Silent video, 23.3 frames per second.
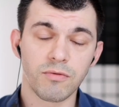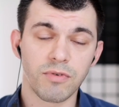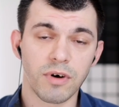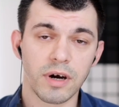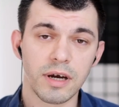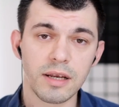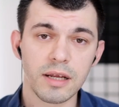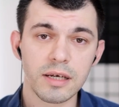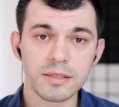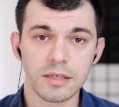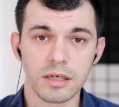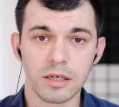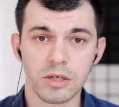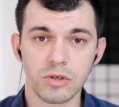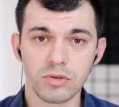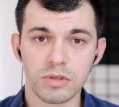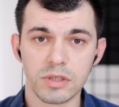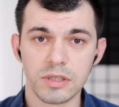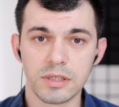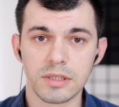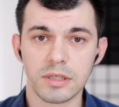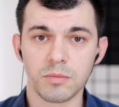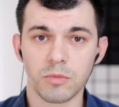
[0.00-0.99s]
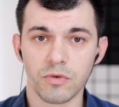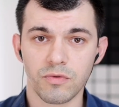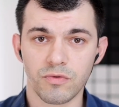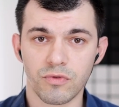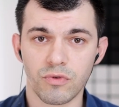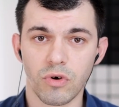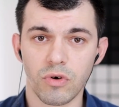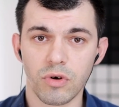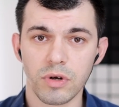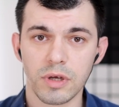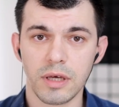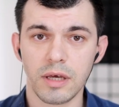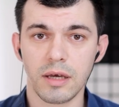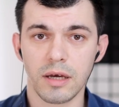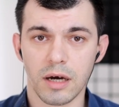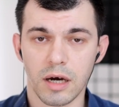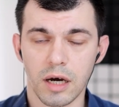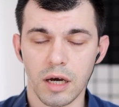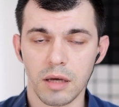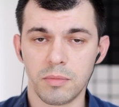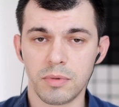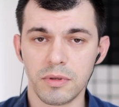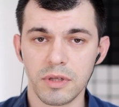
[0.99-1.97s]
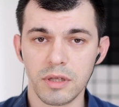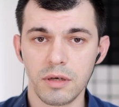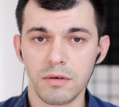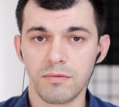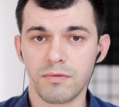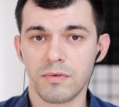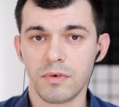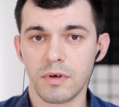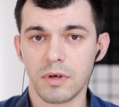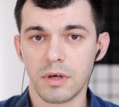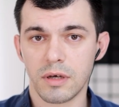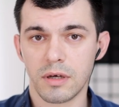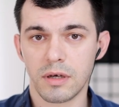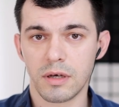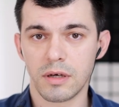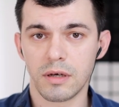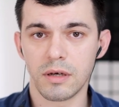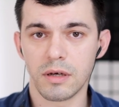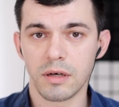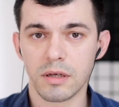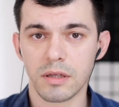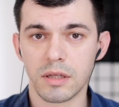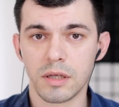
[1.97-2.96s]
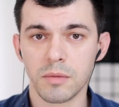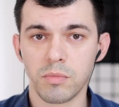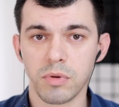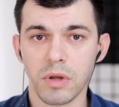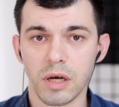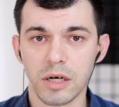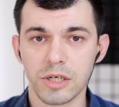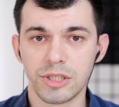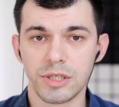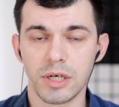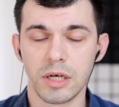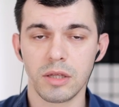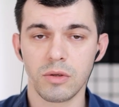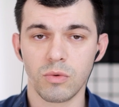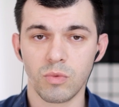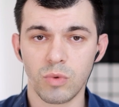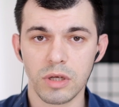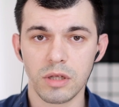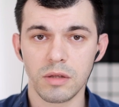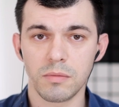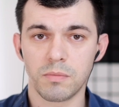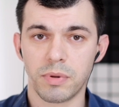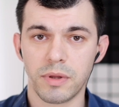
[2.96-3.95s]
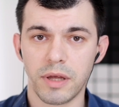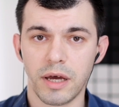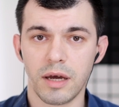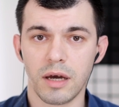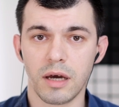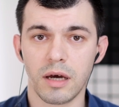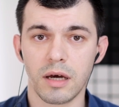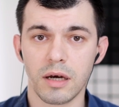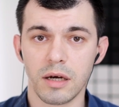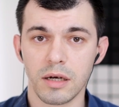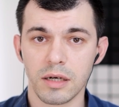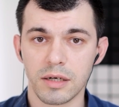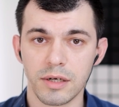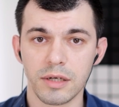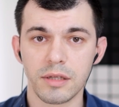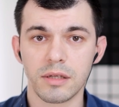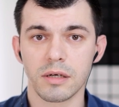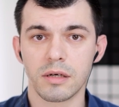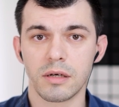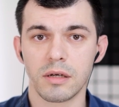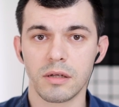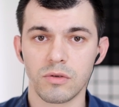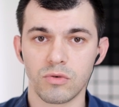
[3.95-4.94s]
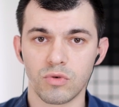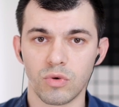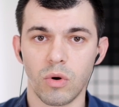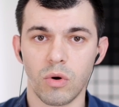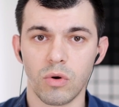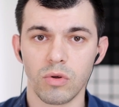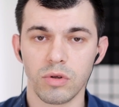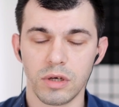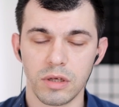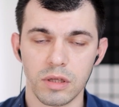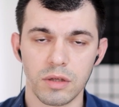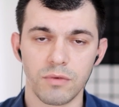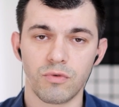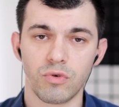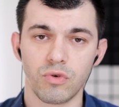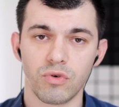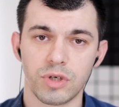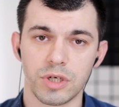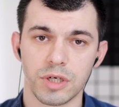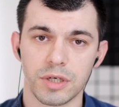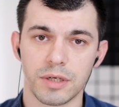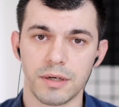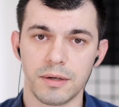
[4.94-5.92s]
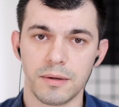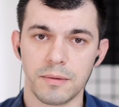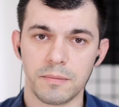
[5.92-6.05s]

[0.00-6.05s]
finance ecosystem of Turkey, I believe uh, the blockchain will play a critical role in the future.